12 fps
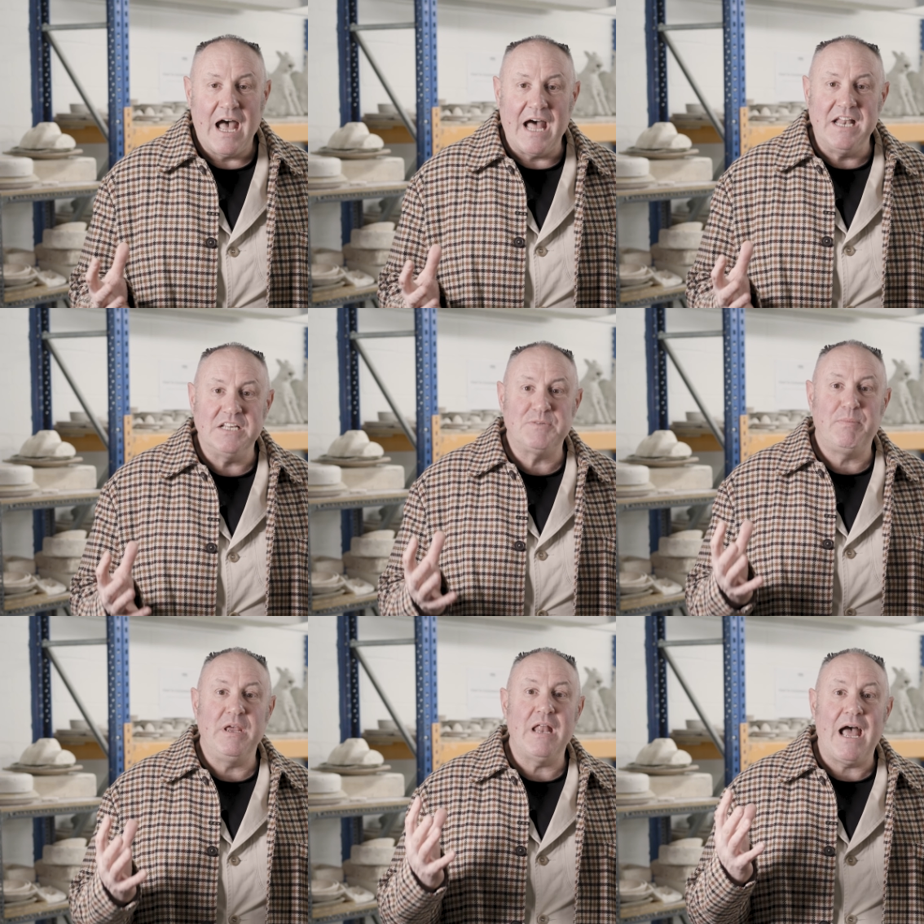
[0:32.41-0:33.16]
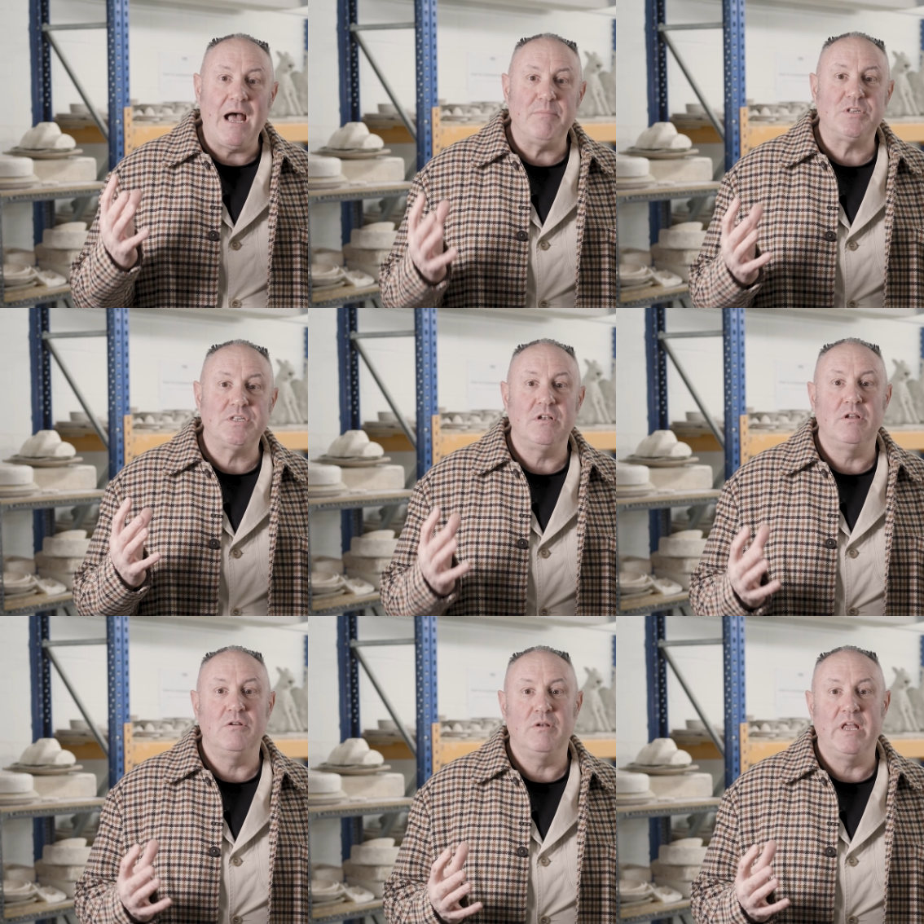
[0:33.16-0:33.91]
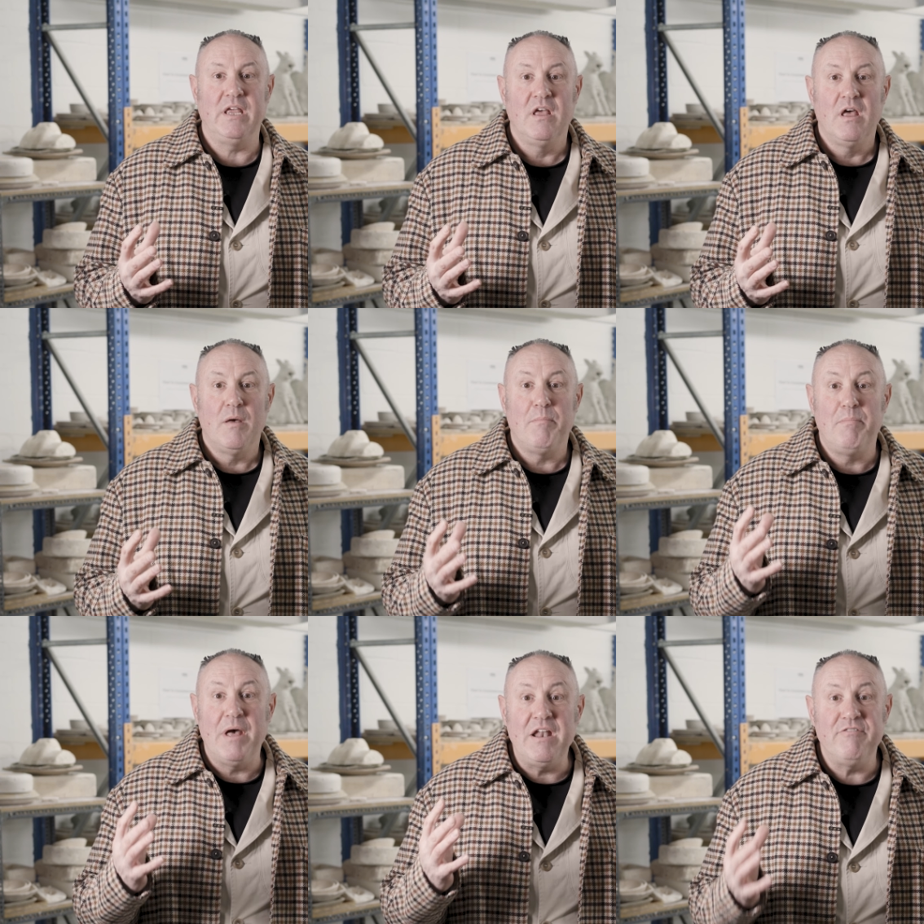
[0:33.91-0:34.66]
And it's been absolutely
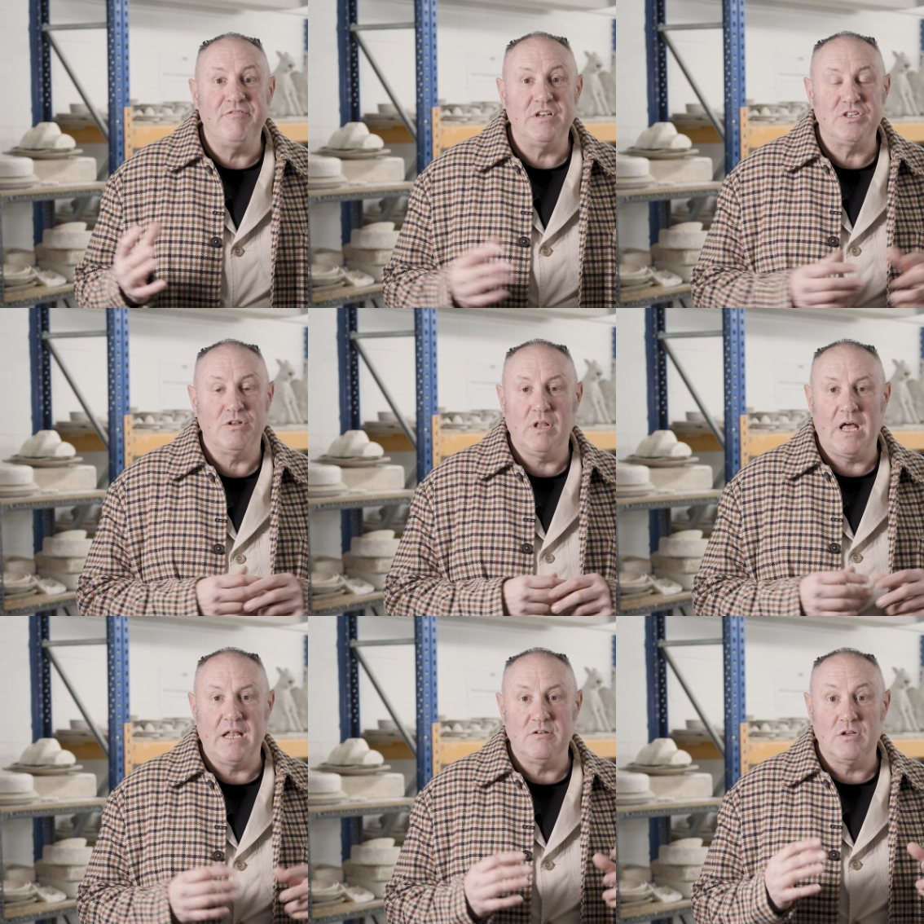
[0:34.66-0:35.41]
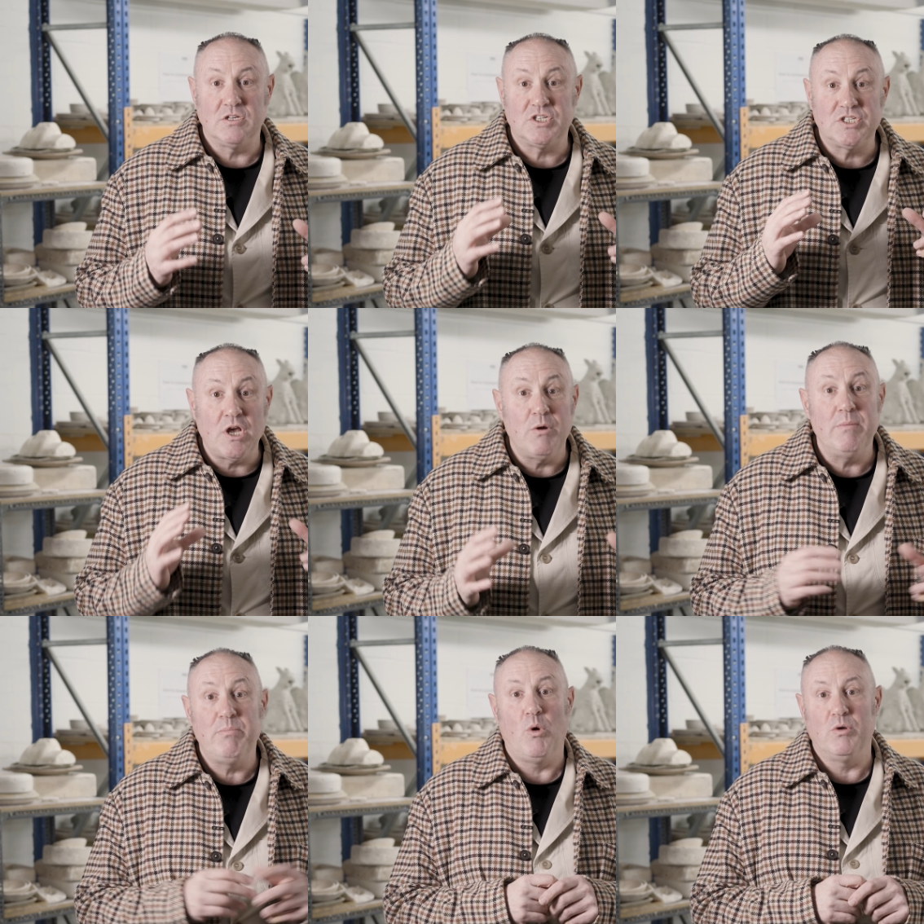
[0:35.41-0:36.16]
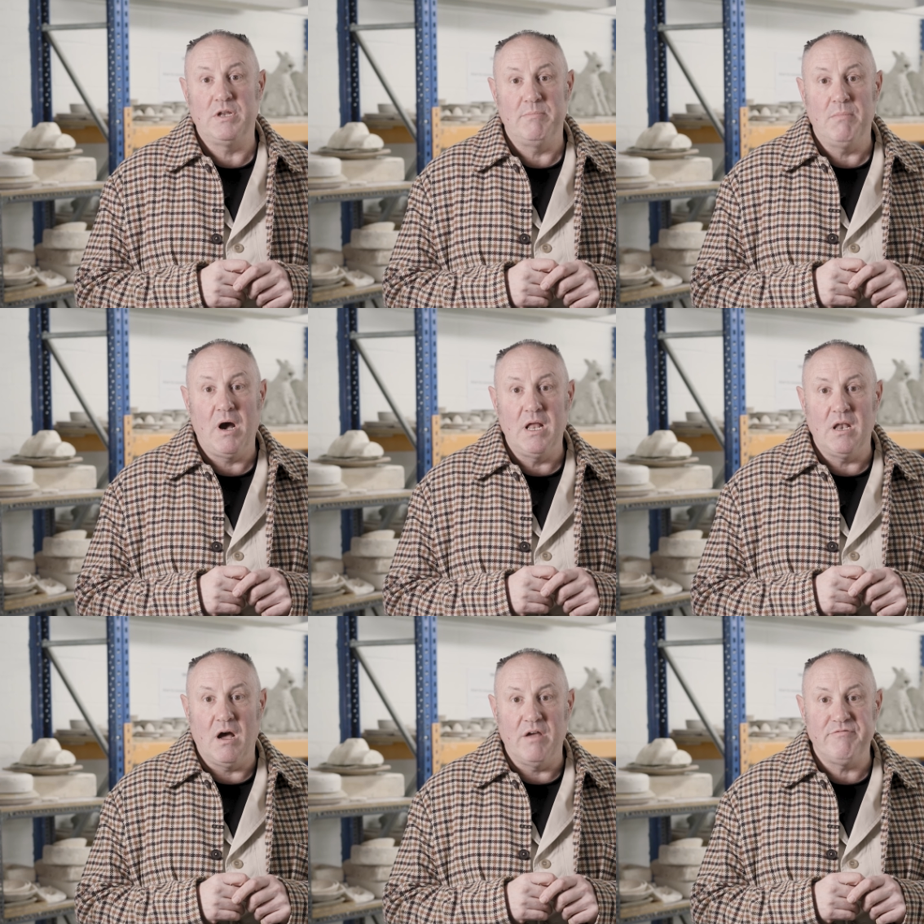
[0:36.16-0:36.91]
beneficial and so important in my
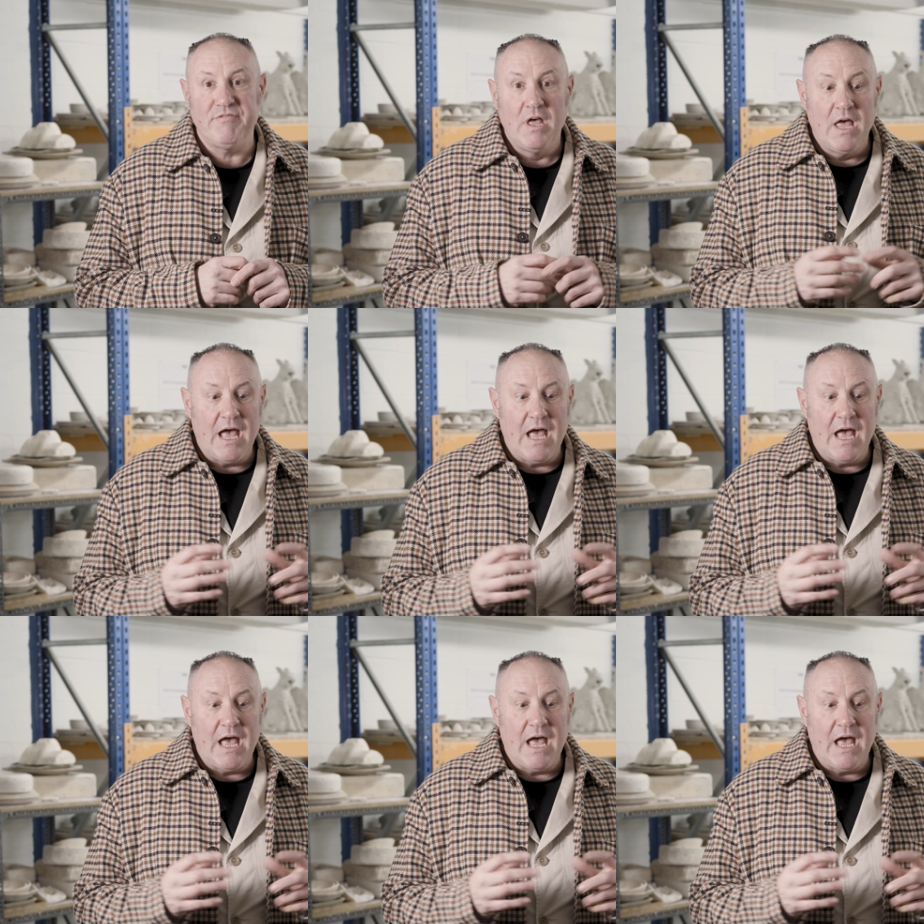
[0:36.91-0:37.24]
life.